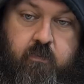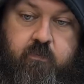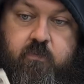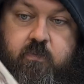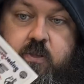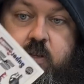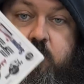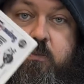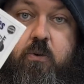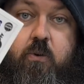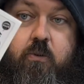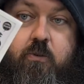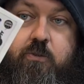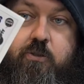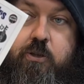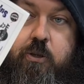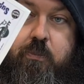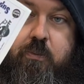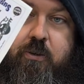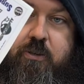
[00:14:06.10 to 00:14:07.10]
Some cool
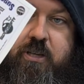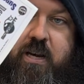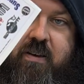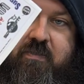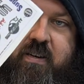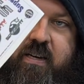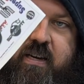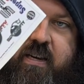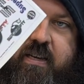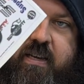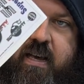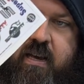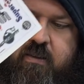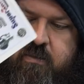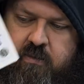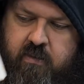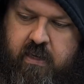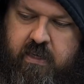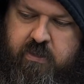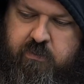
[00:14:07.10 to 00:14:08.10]
super shafty
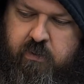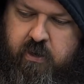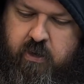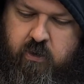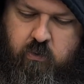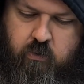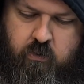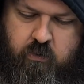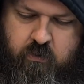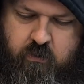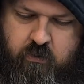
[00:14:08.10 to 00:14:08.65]
decals. That's pretty cool.